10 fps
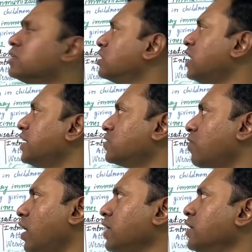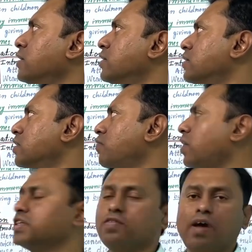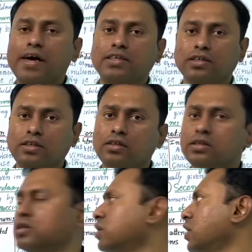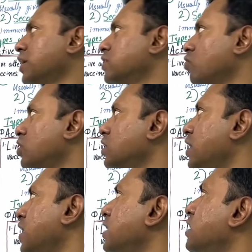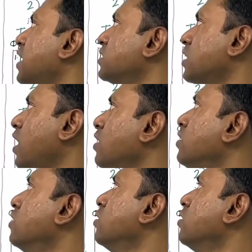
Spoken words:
That's why the first vaccine is originated, that is the